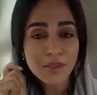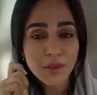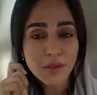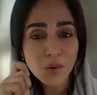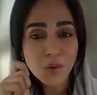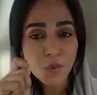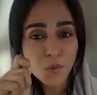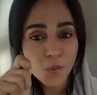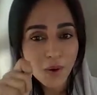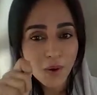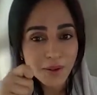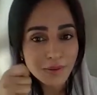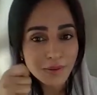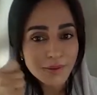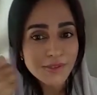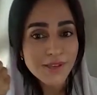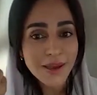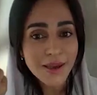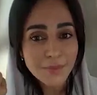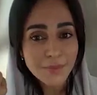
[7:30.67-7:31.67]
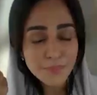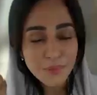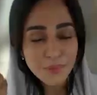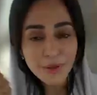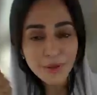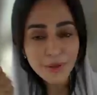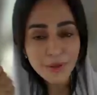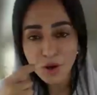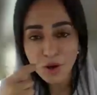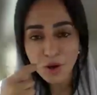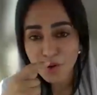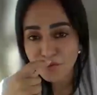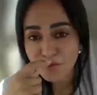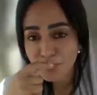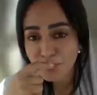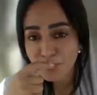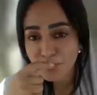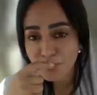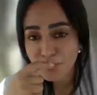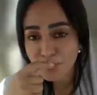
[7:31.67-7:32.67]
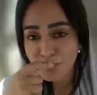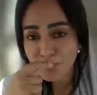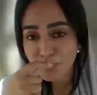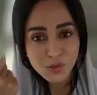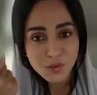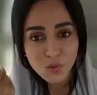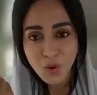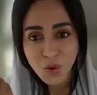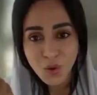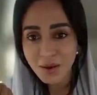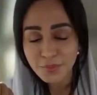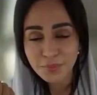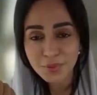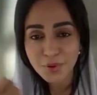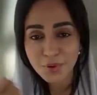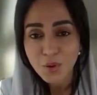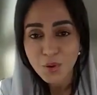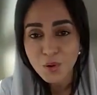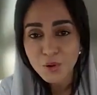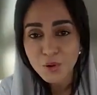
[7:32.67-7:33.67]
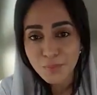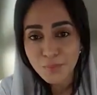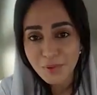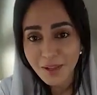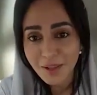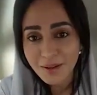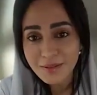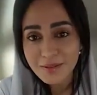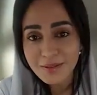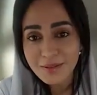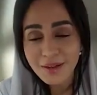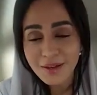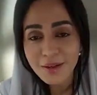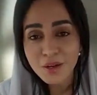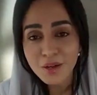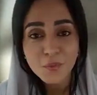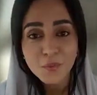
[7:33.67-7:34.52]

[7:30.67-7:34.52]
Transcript: with one sample of buccal swab or blood,